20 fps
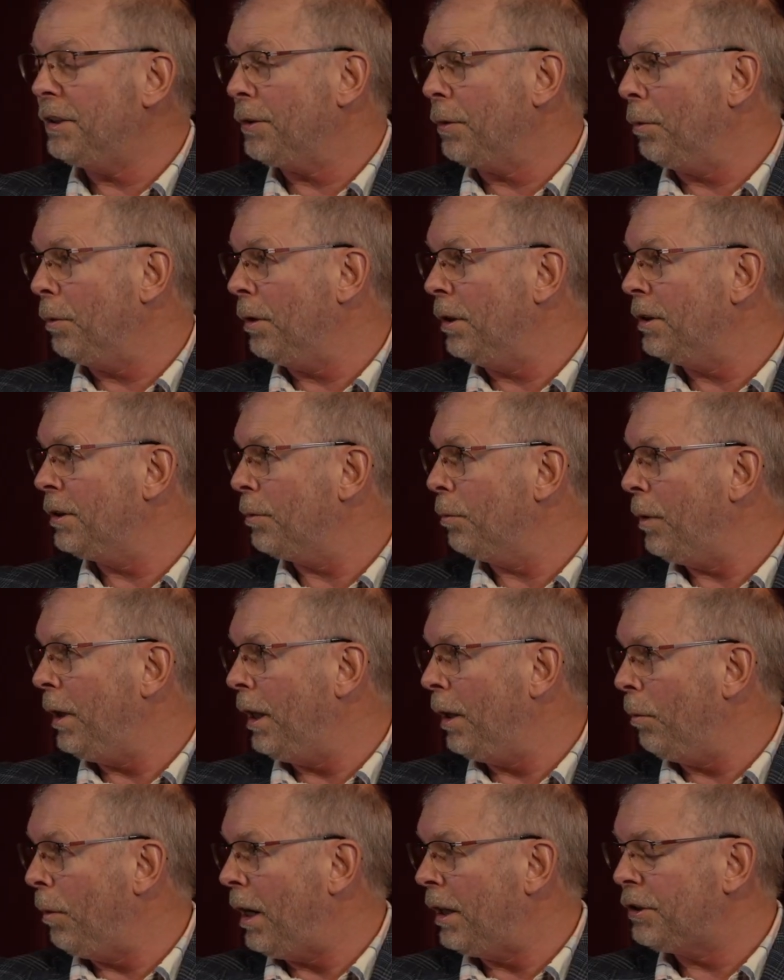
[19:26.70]
tours,
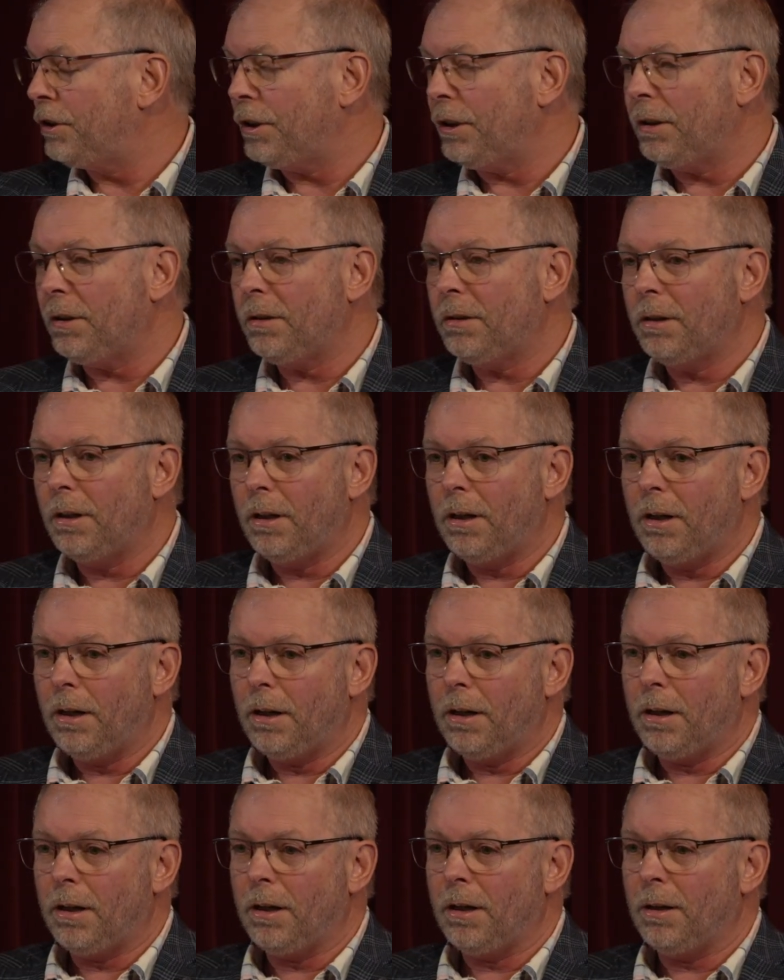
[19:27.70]
whale watching,
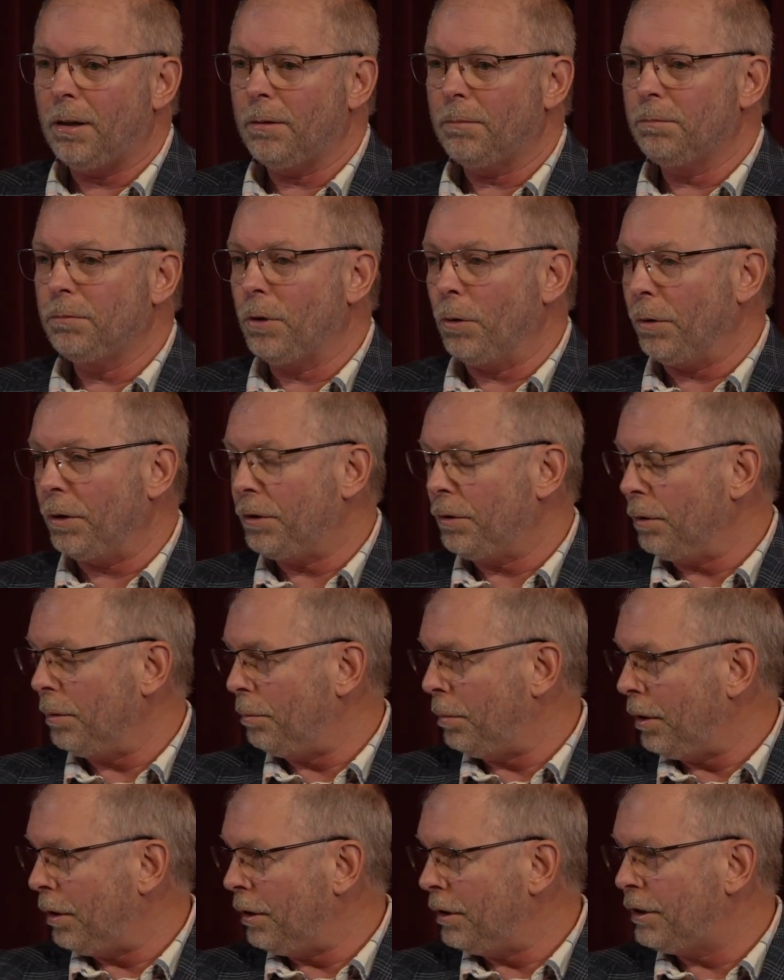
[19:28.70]
uh, going to a
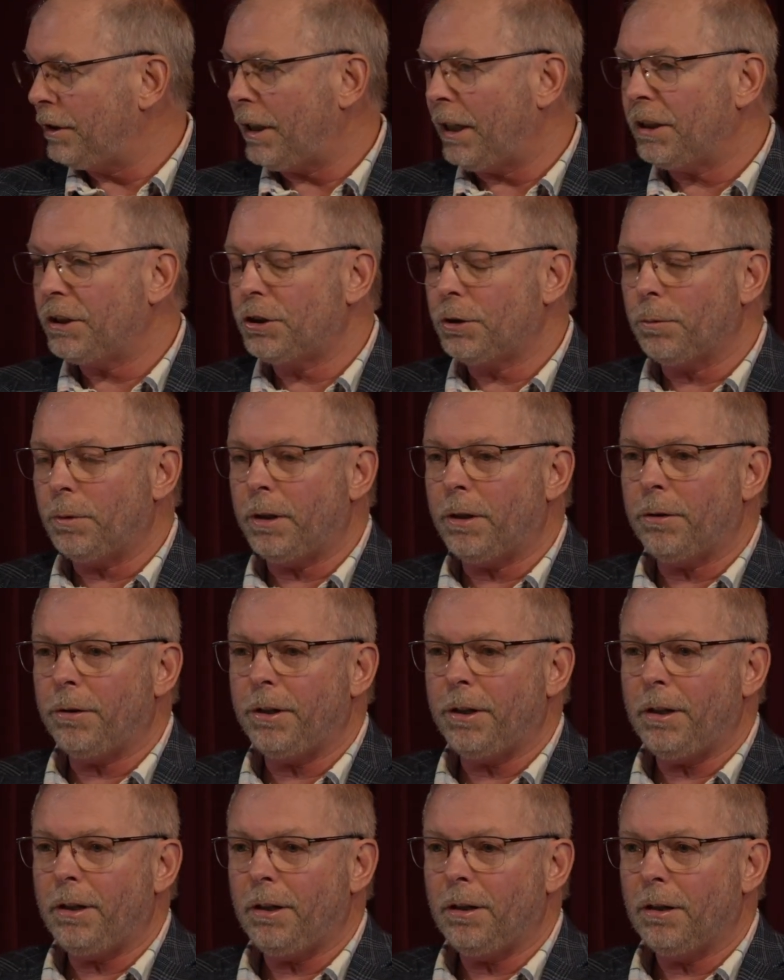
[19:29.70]
bird
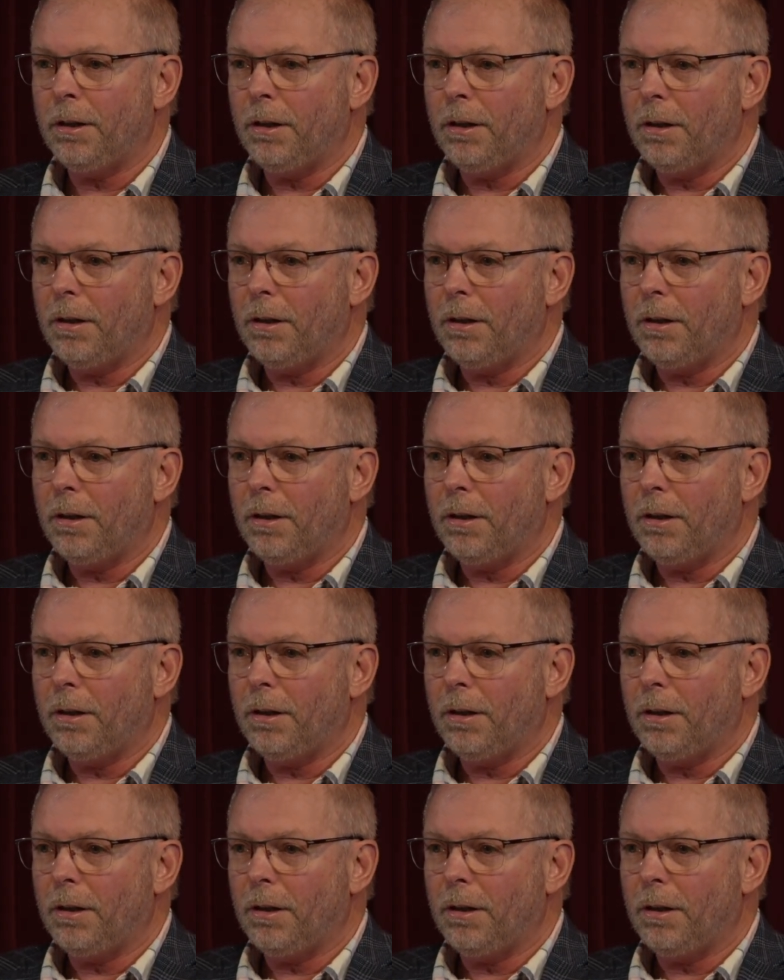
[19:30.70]
sanctuary,